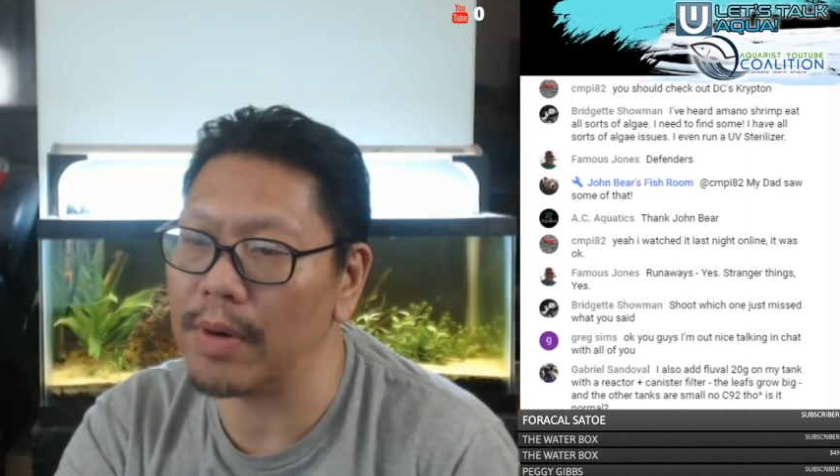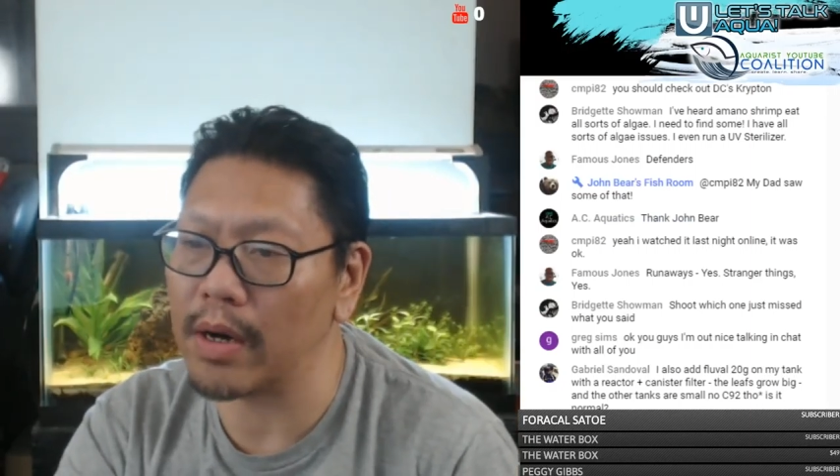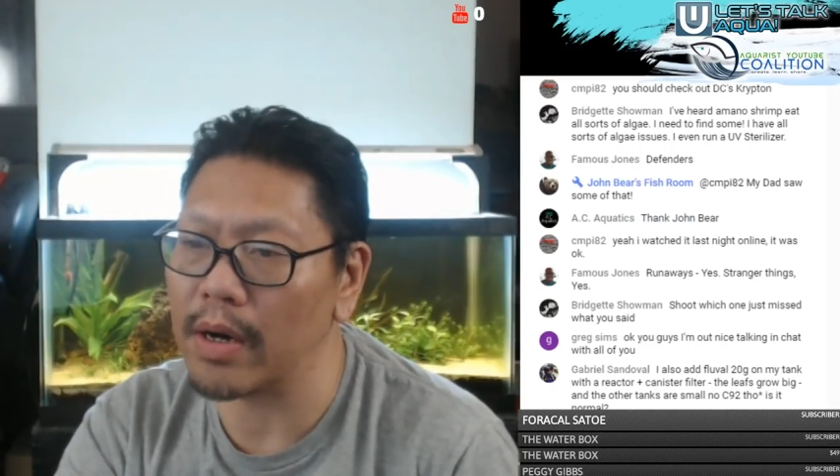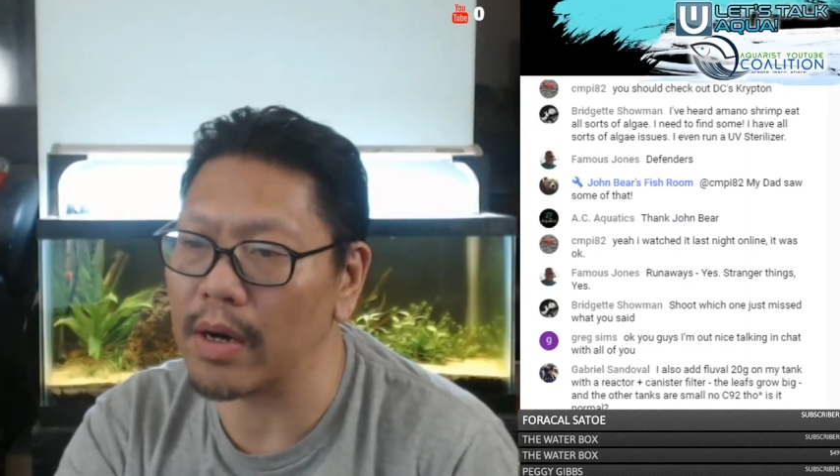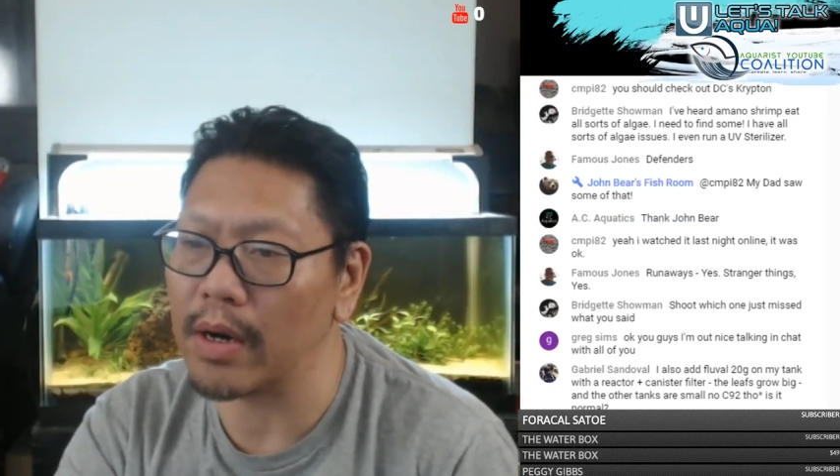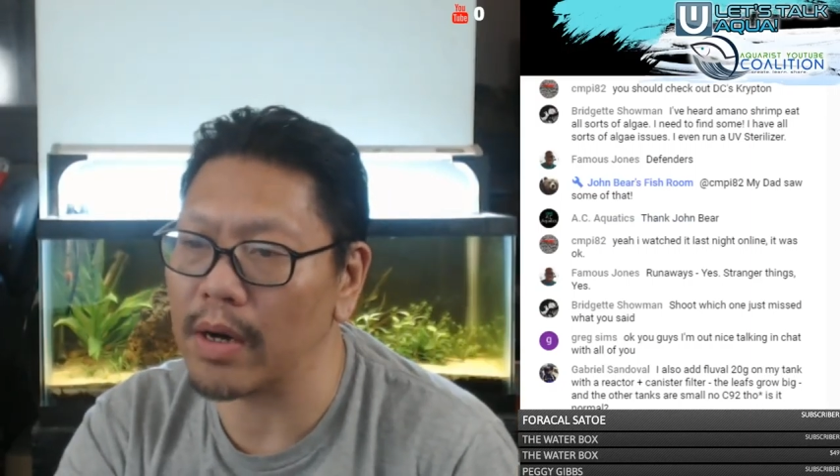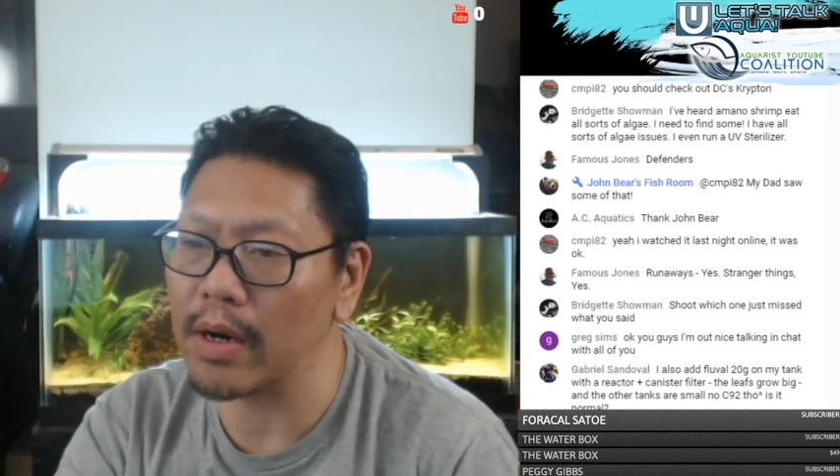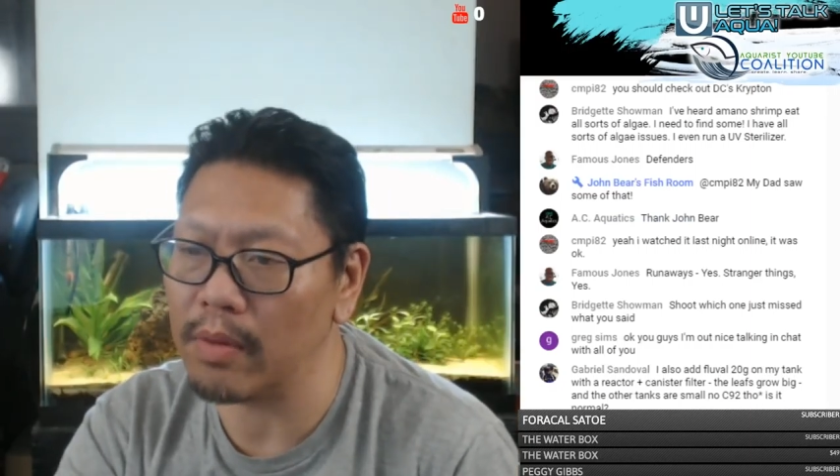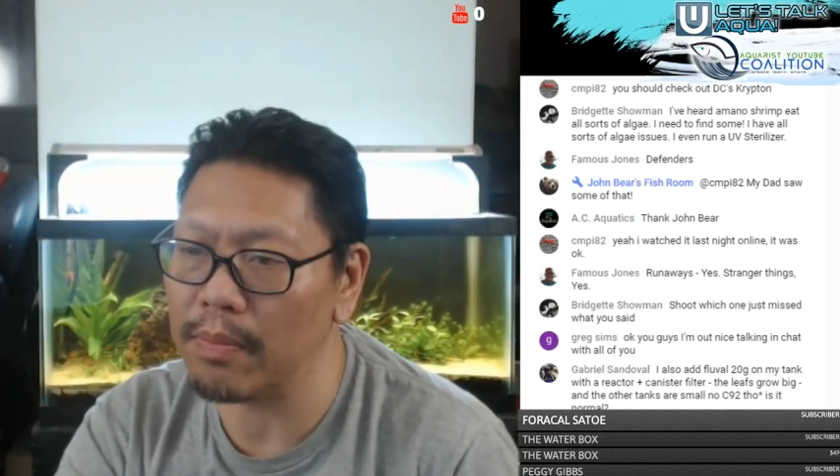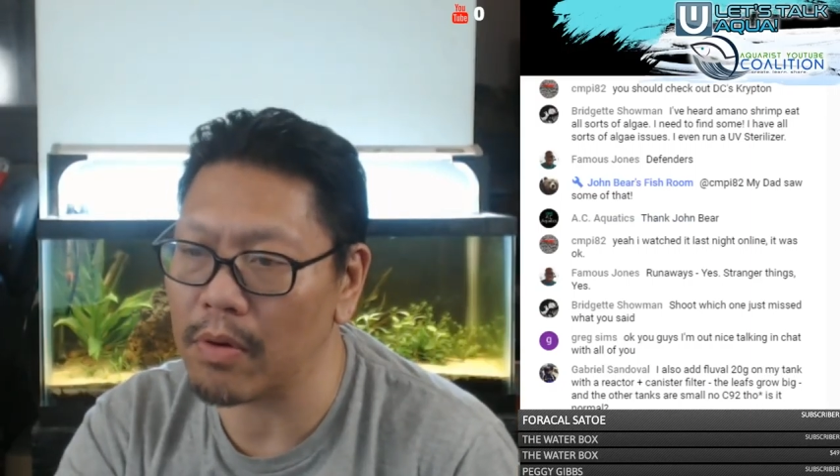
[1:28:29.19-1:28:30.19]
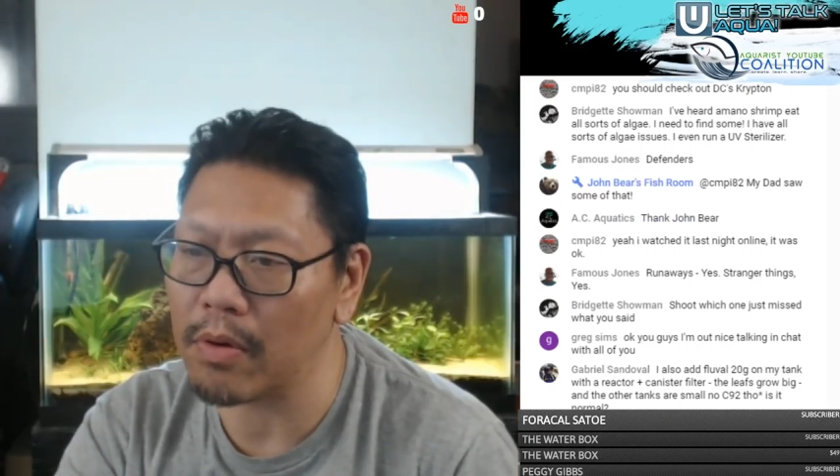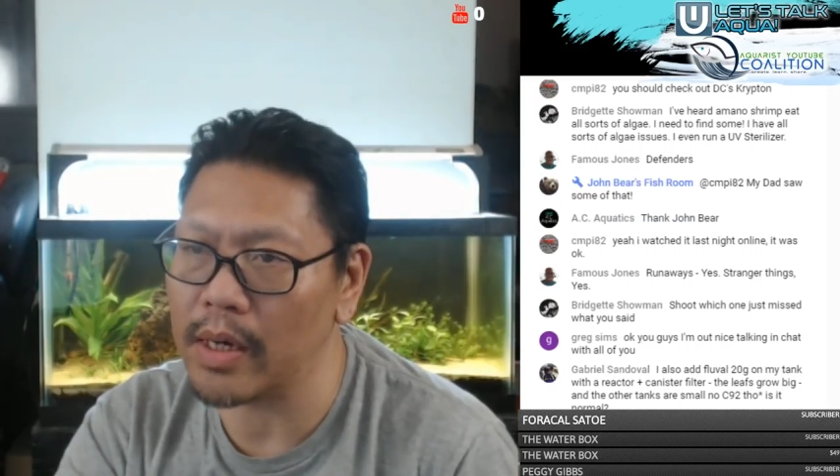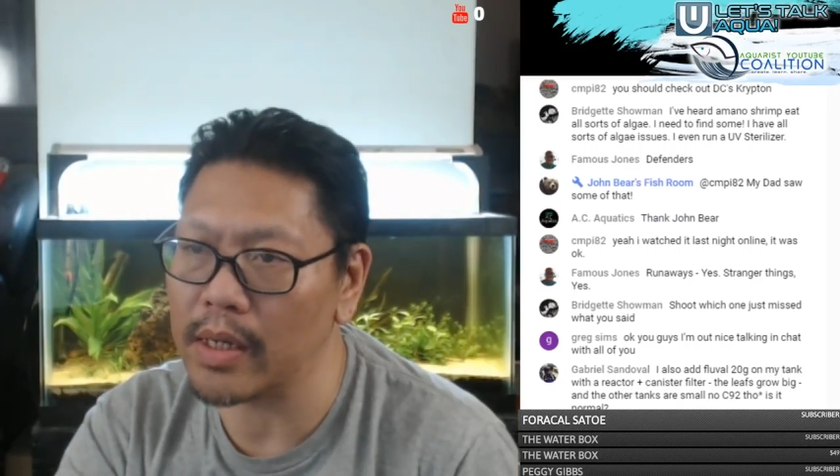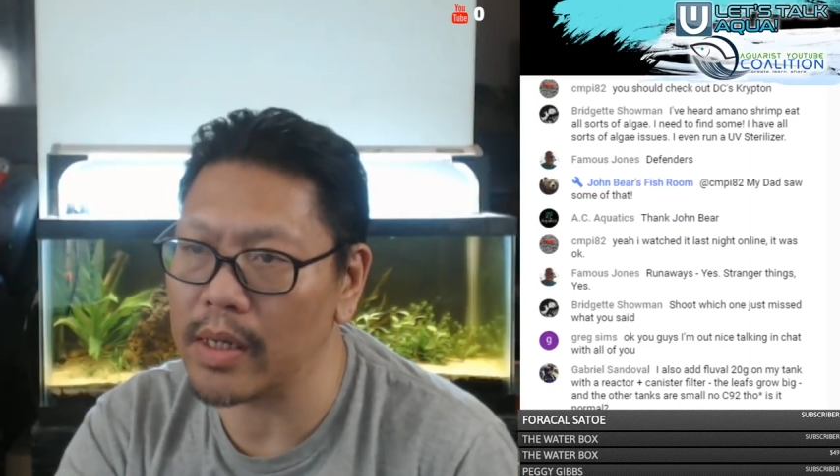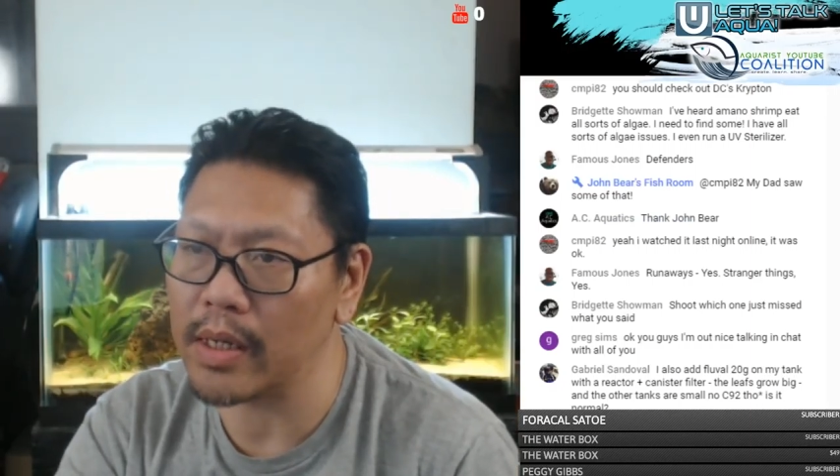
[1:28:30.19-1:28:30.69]
can you post Flip
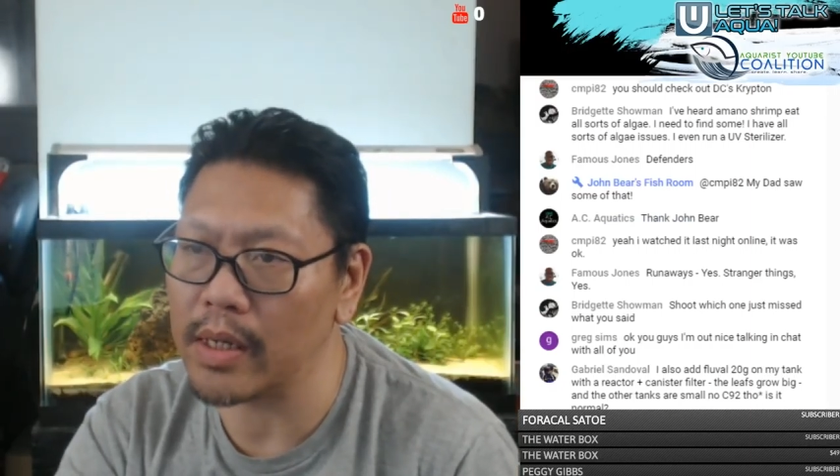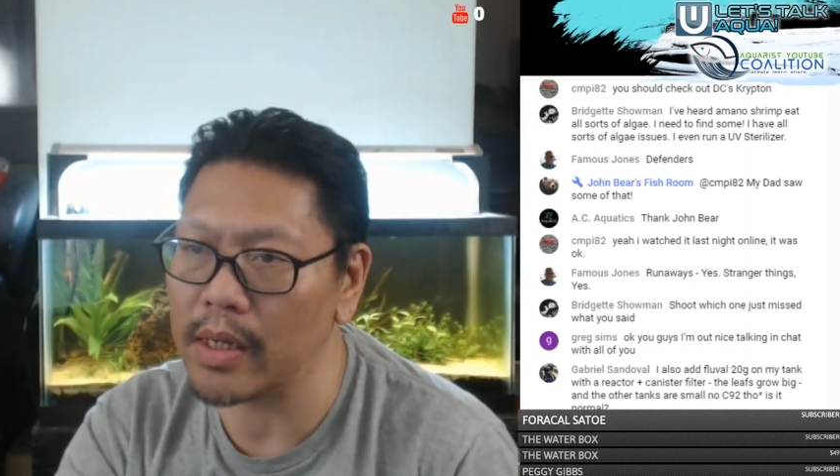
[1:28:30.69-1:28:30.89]
Aquatics'